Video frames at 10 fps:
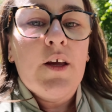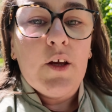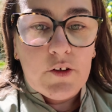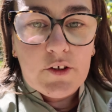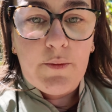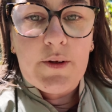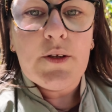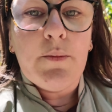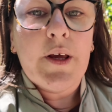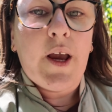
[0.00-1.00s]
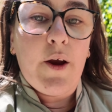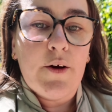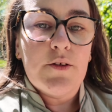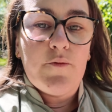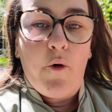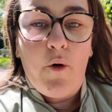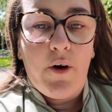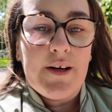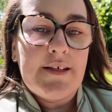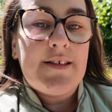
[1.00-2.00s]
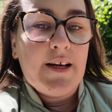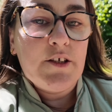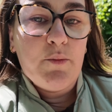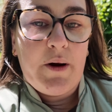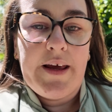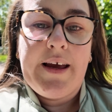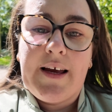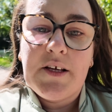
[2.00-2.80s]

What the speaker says: Usually when somebody goes for a destination wedding,